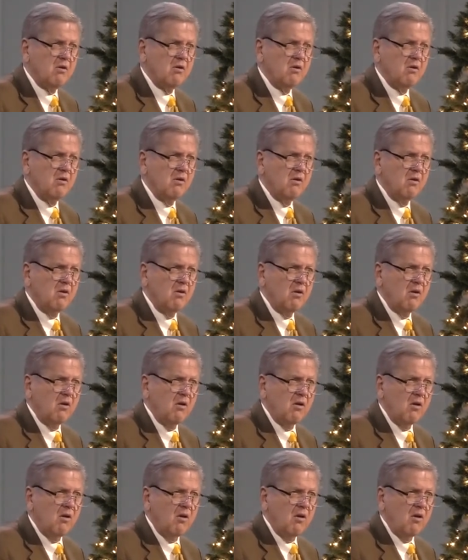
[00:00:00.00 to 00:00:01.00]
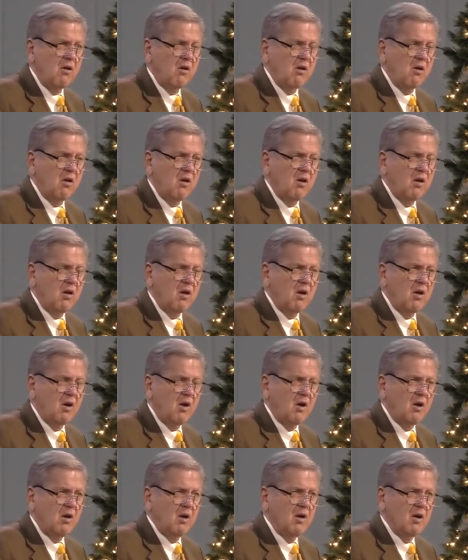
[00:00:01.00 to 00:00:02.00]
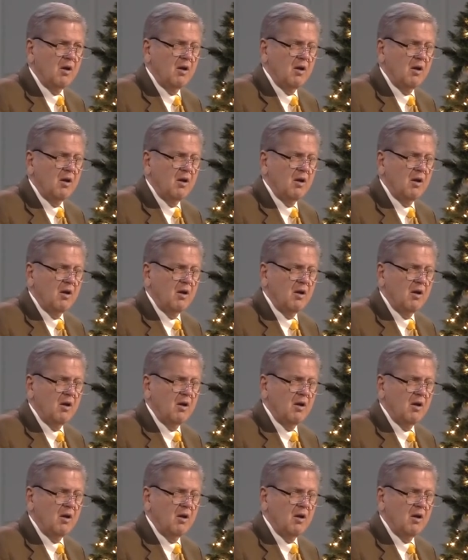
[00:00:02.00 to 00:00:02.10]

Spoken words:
(silence)